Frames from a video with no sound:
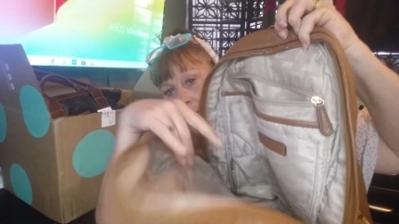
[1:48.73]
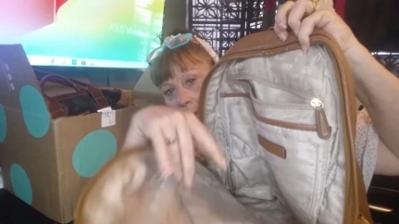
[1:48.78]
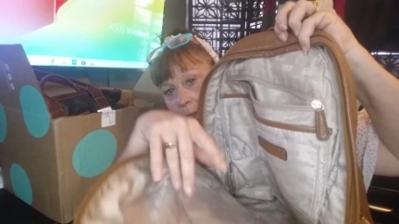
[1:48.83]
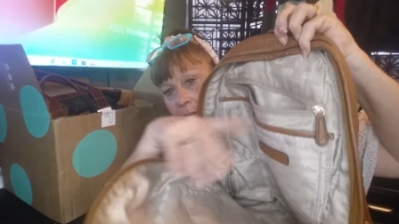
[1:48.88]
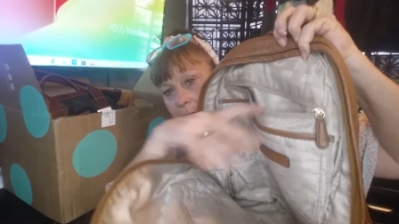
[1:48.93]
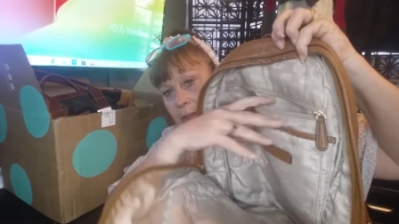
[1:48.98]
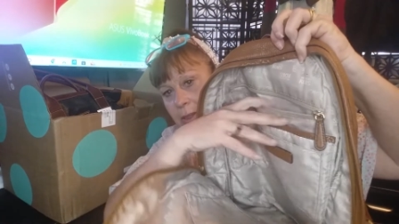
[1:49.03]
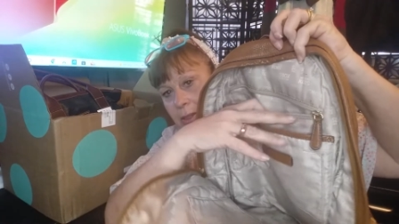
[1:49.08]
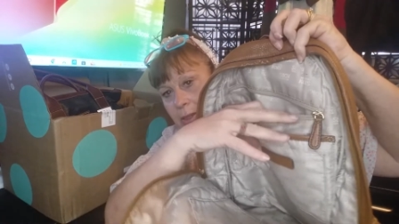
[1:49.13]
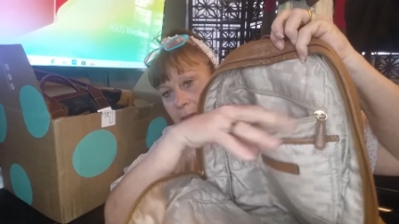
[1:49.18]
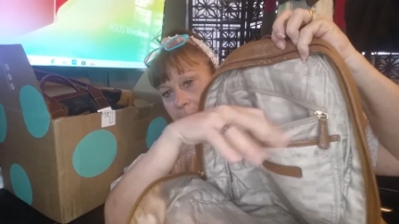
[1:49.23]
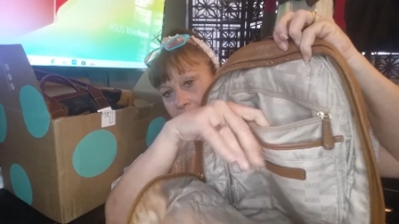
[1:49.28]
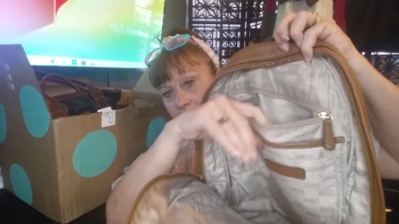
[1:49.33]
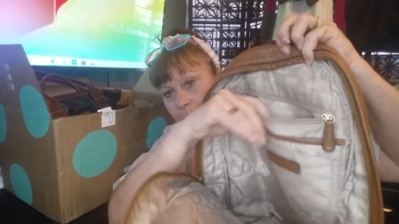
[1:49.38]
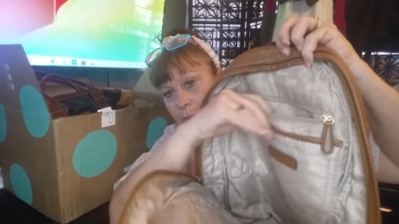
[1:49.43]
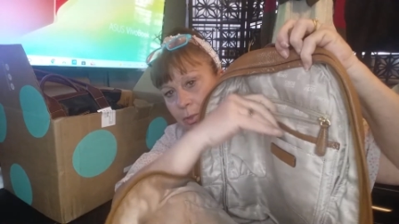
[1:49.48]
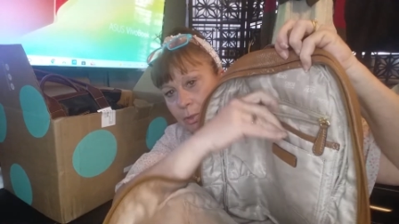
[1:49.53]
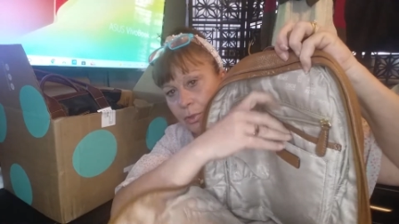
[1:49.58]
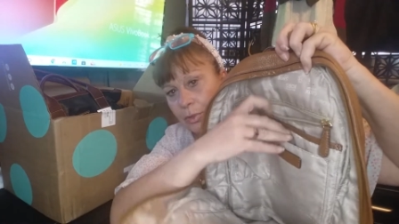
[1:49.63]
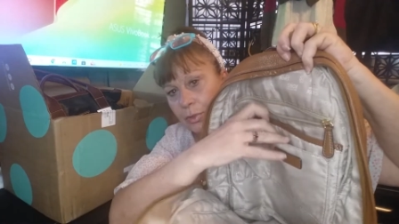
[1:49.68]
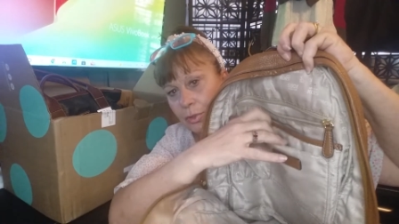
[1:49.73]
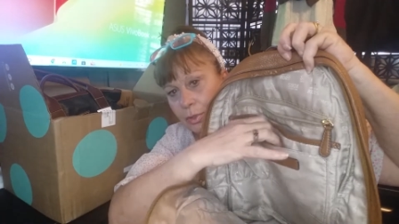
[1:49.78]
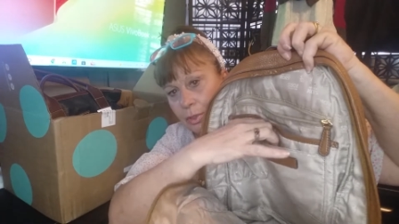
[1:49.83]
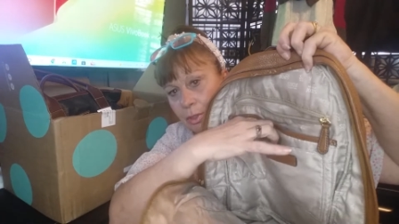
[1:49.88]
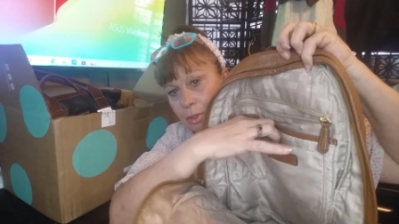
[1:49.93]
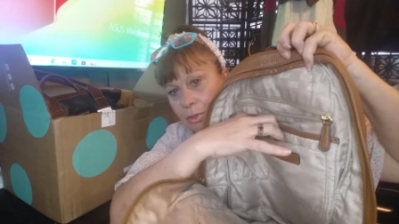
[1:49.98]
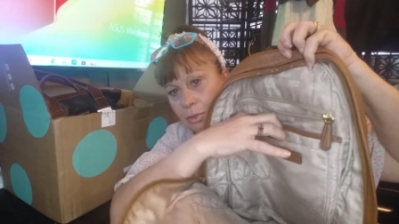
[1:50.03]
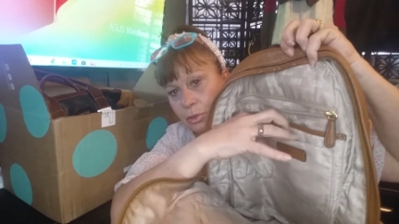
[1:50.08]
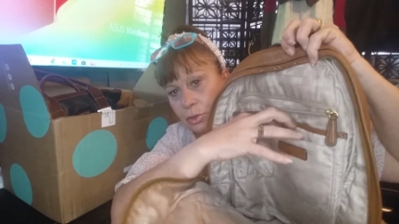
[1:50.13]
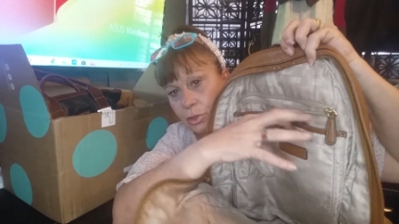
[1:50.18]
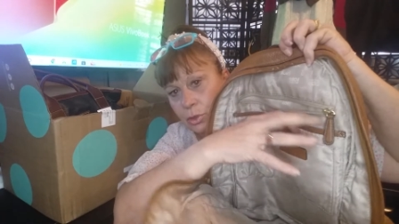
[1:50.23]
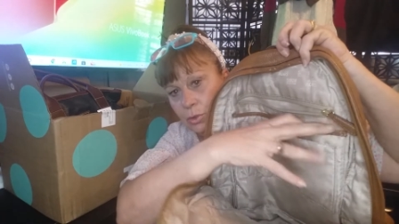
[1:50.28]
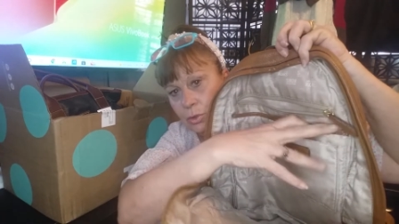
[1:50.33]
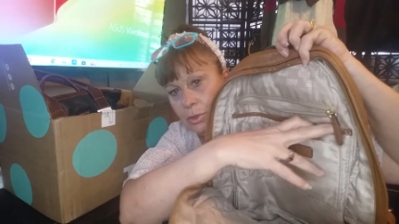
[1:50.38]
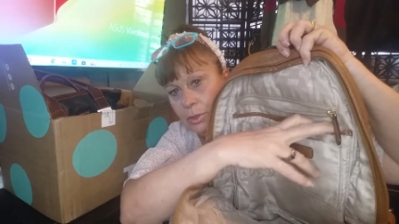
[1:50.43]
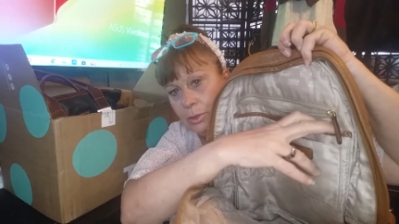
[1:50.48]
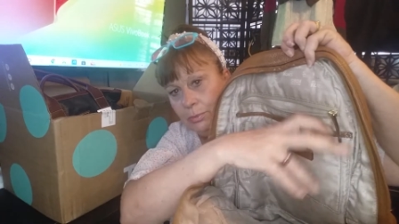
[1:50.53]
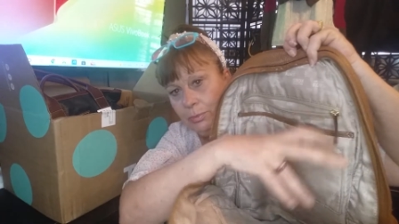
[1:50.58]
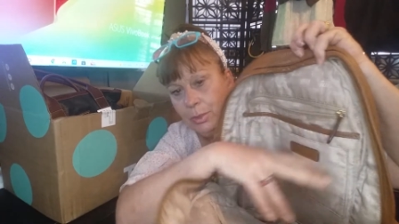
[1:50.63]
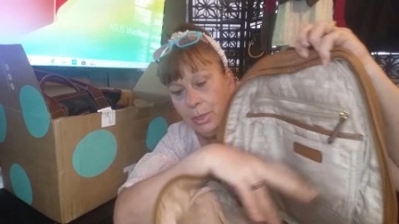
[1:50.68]
It has a zipper, two
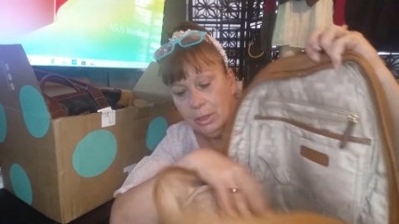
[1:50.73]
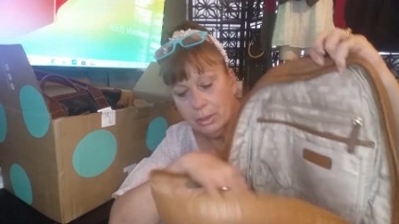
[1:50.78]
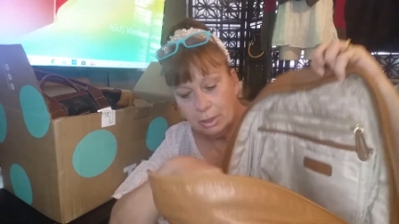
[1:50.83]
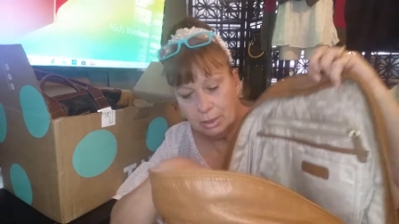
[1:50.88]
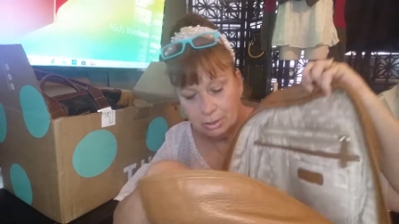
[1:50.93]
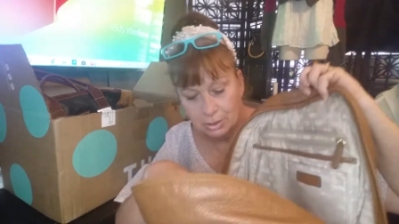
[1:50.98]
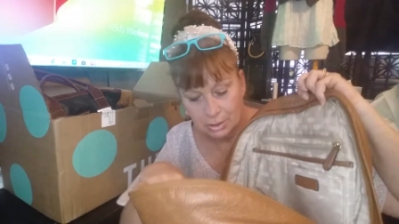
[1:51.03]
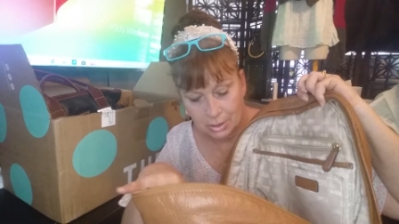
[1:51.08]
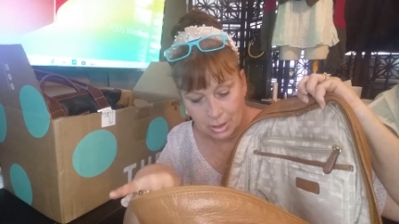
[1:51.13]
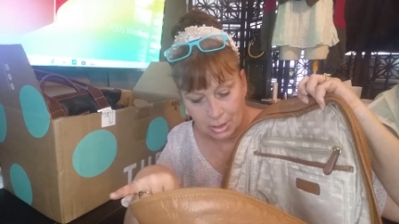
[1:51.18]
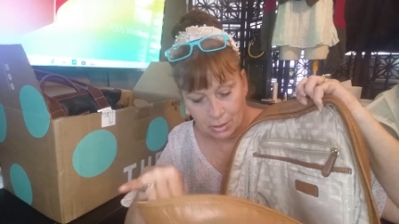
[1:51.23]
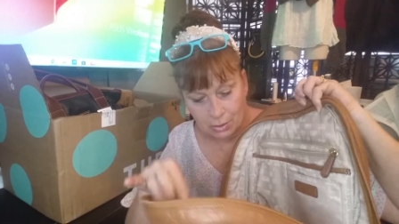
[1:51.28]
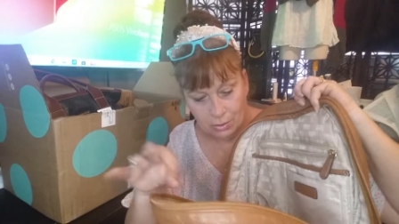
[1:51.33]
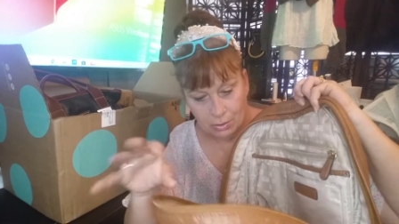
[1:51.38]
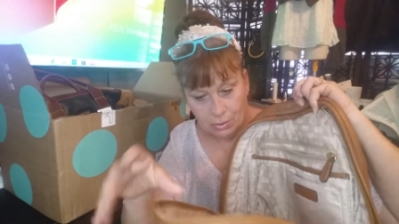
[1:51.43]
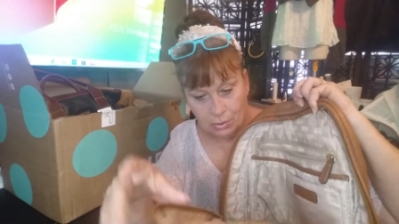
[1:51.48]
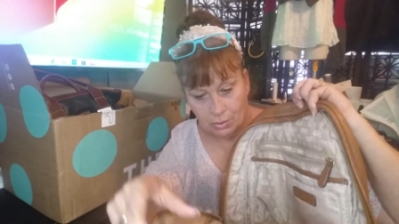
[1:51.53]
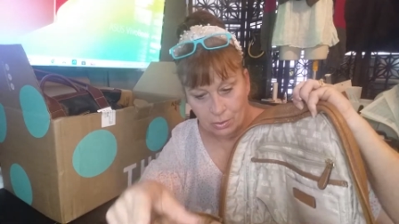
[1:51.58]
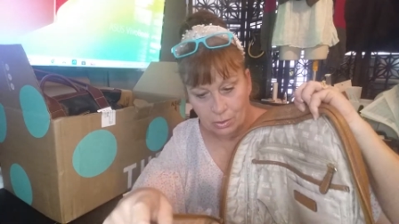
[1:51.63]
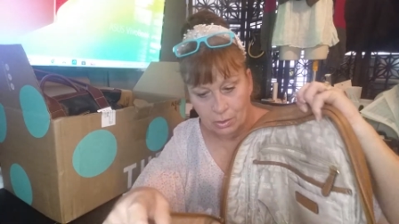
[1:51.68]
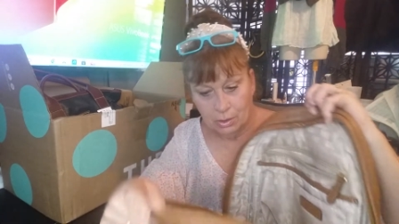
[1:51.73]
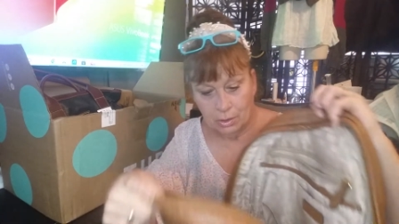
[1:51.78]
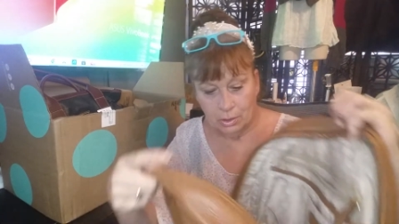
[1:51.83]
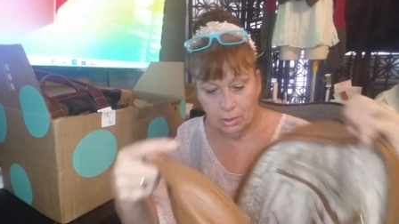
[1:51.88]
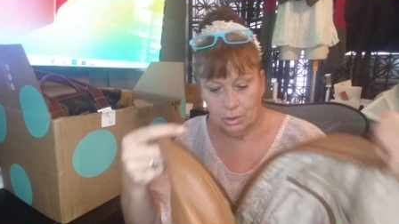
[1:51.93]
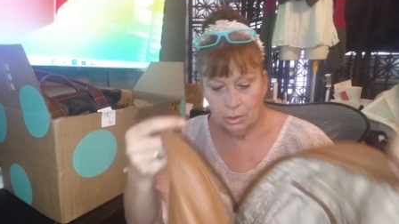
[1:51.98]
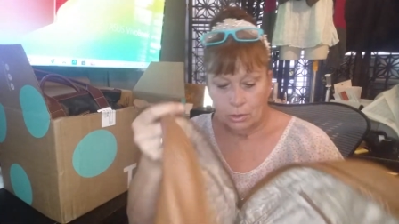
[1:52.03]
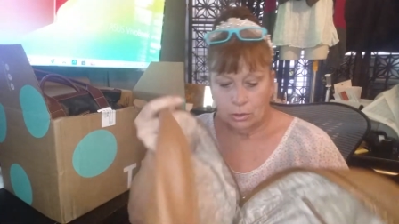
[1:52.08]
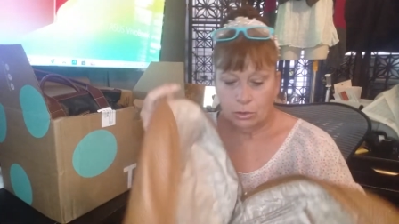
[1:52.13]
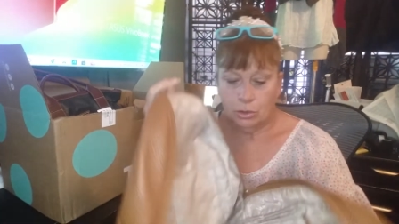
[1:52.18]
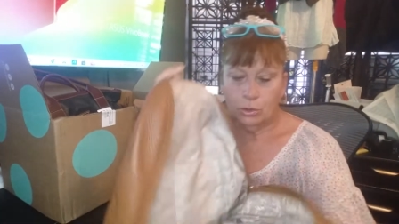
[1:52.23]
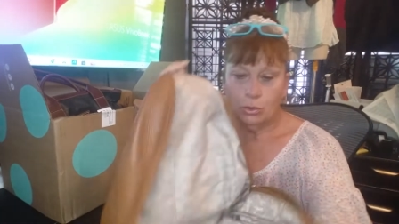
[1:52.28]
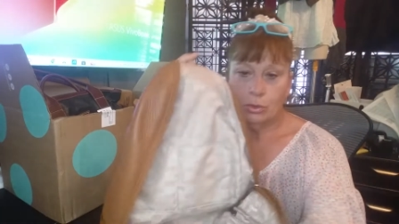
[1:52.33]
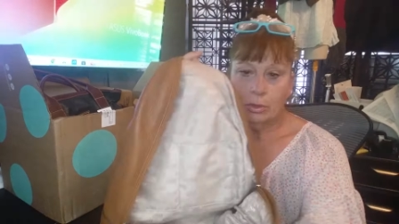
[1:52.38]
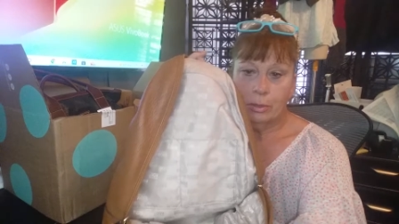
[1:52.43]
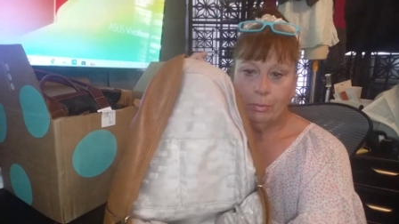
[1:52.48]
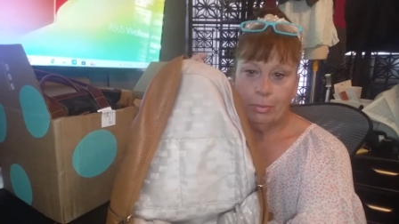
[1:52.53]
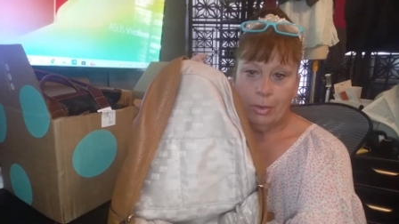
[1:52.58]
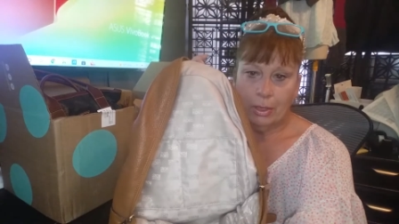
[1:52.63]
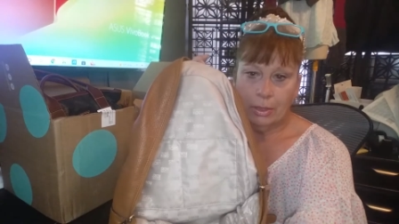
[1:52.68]
slip pockets there, two
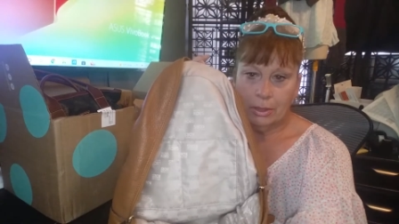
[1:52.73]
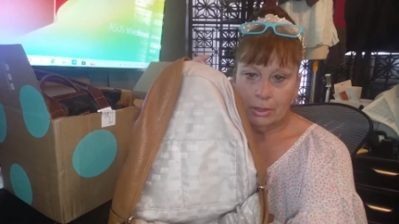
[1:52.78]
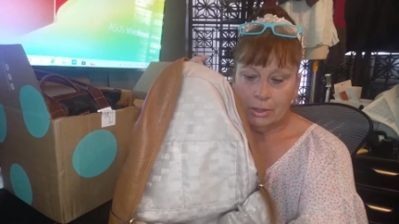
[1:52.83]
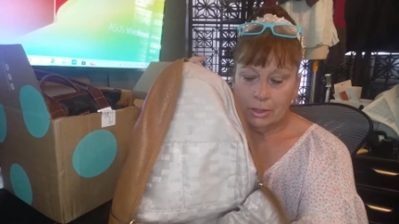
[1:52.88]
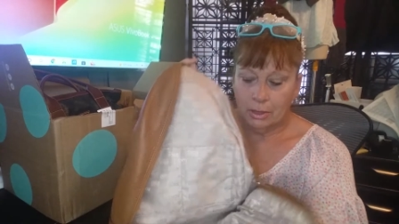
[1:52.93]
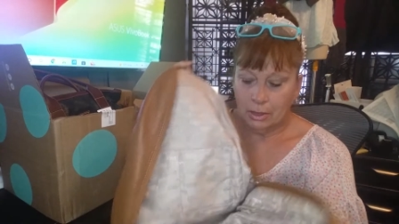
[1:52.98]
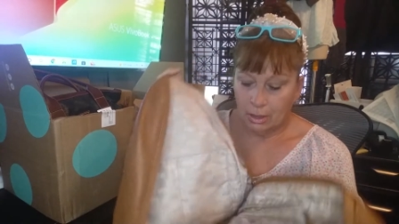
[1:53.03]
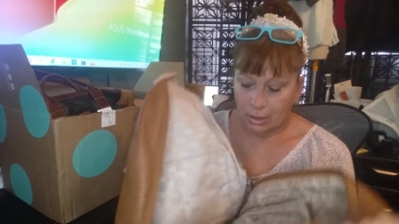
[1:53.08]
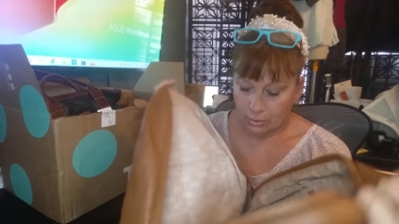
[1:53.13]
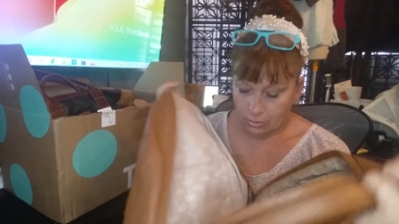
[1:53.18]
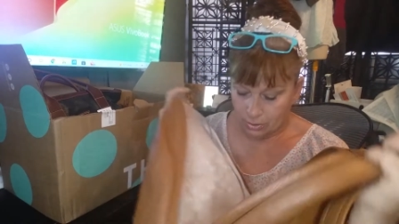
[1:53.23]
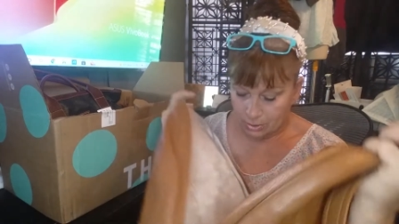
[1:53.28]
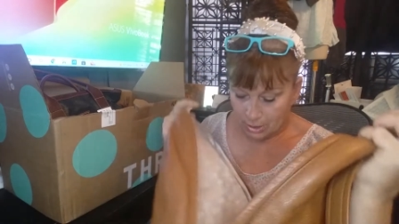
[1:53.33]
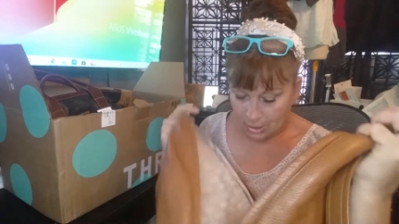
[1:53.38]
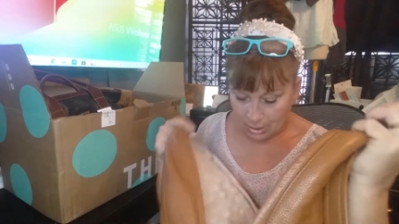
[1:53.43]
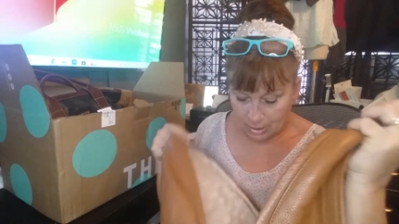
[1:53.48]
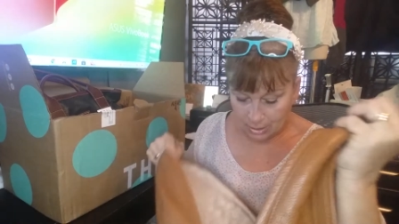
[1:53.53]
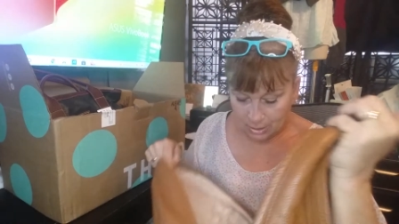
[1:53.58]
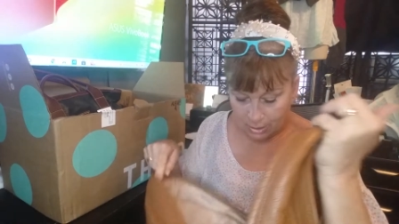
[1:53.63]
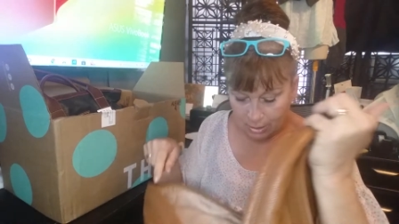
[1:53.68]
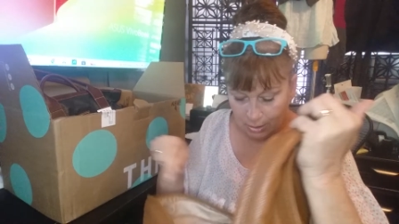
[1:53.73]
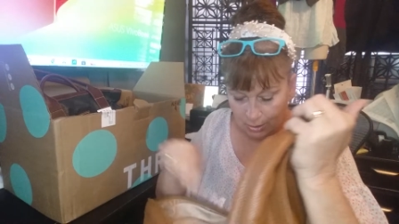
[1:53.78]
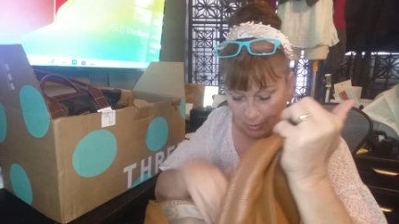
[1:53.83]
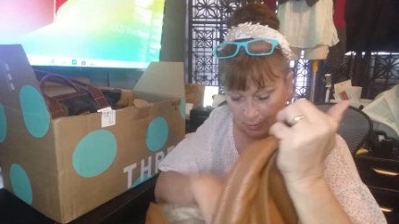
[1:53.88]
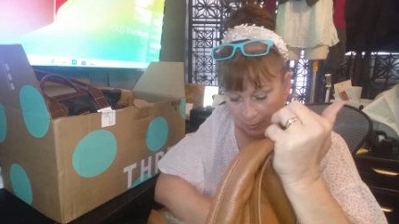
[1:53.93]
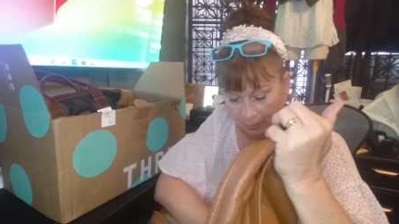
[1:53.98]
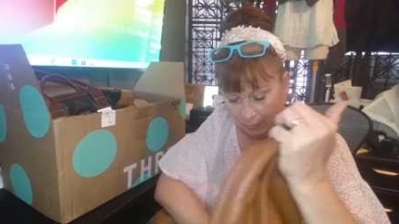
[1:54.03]
slip pockets on the other side.